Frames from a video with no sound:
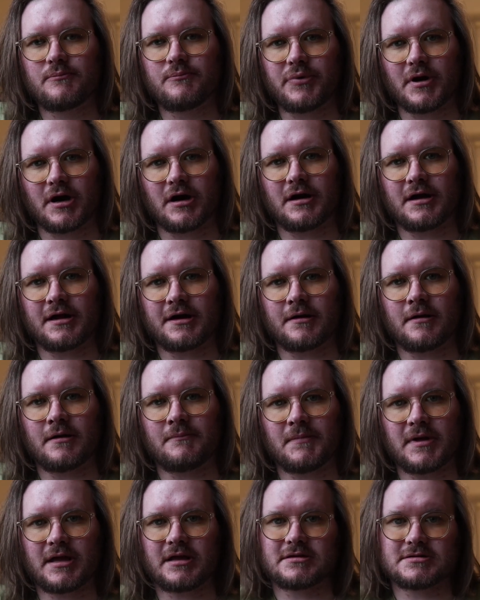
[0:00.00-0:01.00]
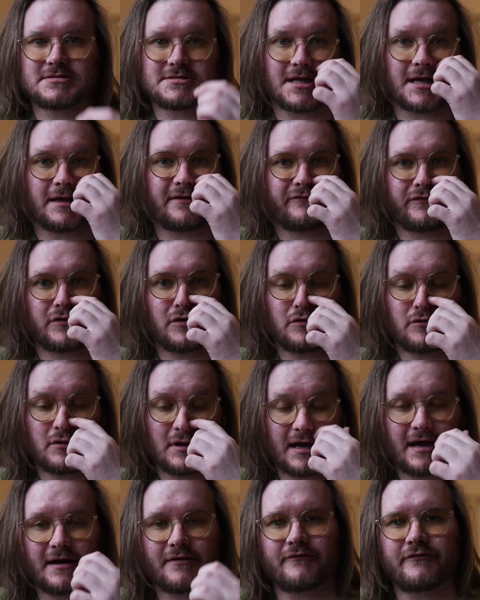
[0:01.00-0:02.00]
but it means that if you
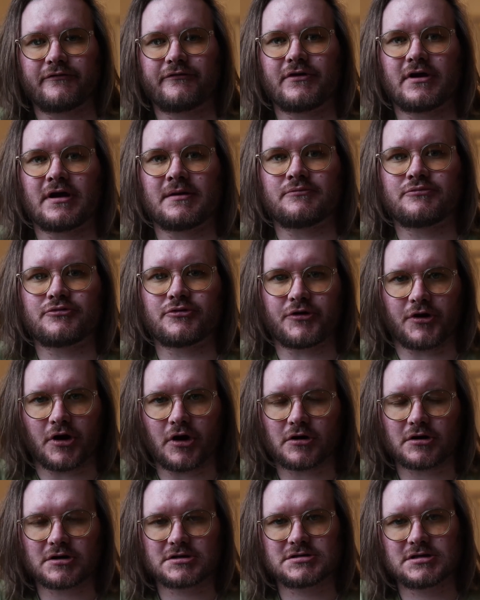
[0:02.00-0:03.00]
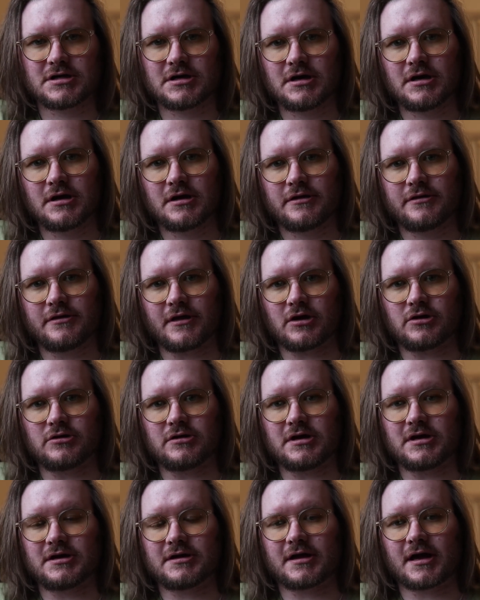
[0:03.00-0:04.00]
have a product that you
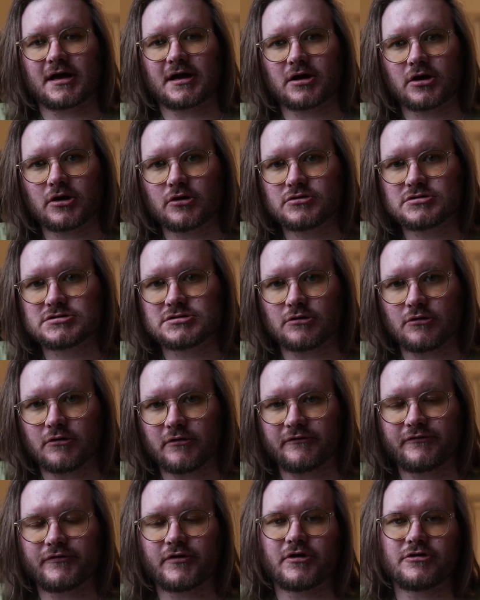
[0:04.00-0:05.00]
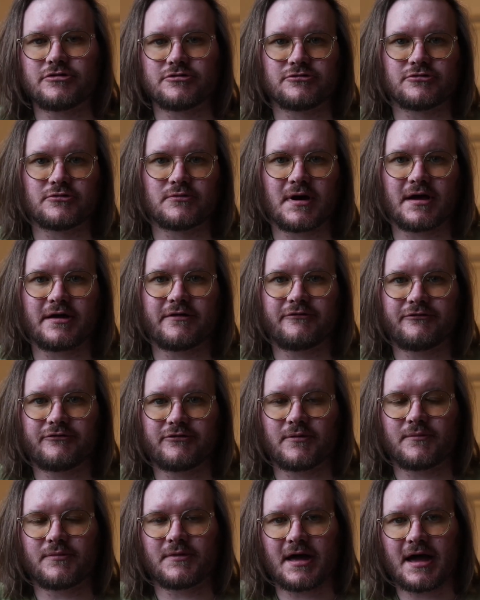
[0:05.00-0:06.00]
need to get closer or further away
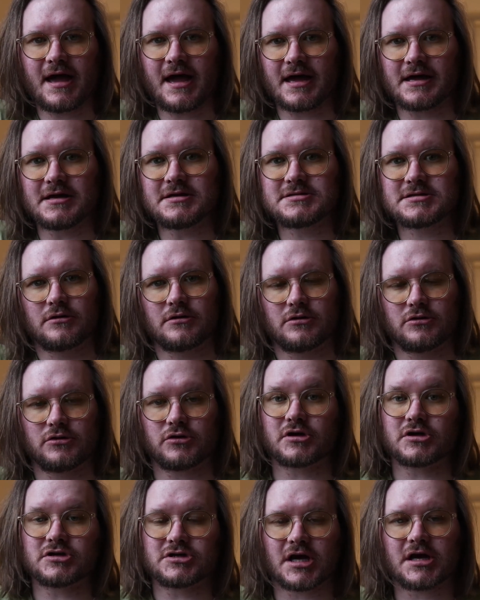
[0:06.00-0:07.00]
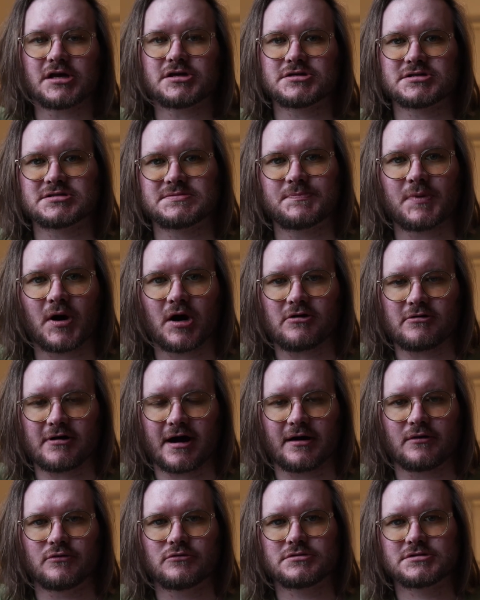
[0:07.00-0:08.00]
from the head, you can change this bar
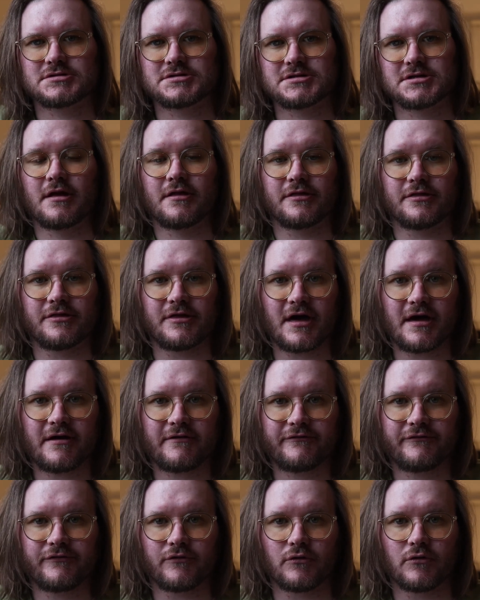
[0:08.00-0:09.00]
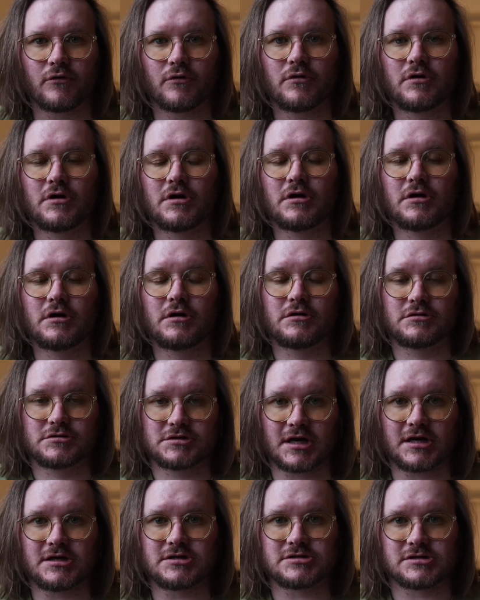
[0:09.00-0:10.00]
out, therefore
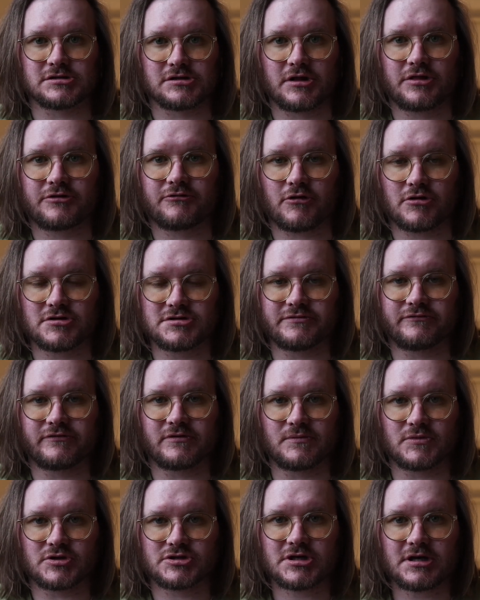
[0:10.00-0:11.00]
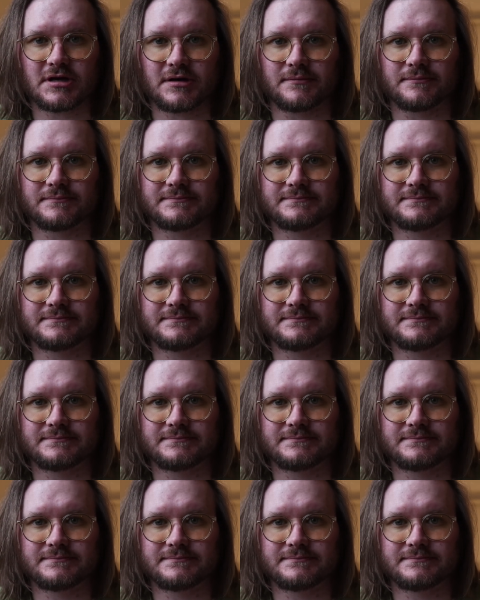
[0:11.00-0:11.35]
changing the throat of the machine.